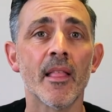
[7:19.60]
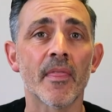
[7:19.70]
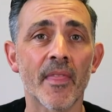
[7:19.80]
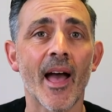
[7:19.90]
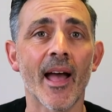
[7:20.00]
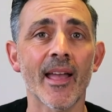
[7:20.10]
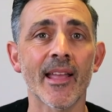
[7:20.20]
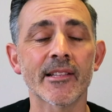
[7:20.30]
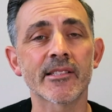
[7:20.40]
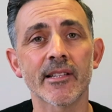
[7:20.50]
that
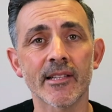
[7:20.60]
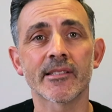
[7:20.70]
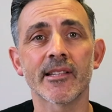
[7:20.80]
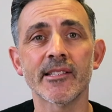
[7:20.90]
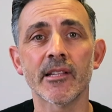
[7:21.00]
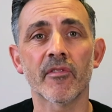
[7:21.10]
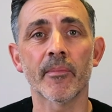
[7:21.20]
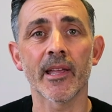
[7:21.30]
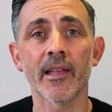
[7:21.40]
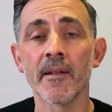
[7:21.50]
it's, it's easy
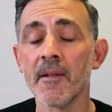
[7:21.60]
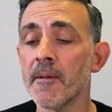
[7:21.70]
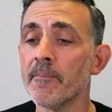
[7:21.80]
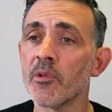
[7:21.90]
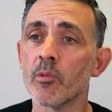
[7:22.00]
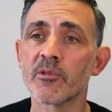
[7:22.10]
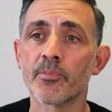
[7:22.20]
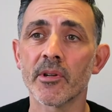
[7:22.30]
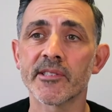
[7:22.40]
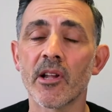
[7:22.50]
for me. Which,
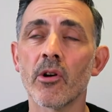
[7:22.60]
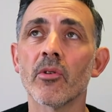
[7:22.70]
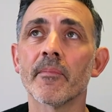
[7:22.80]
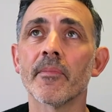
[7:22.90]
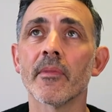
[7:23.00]
so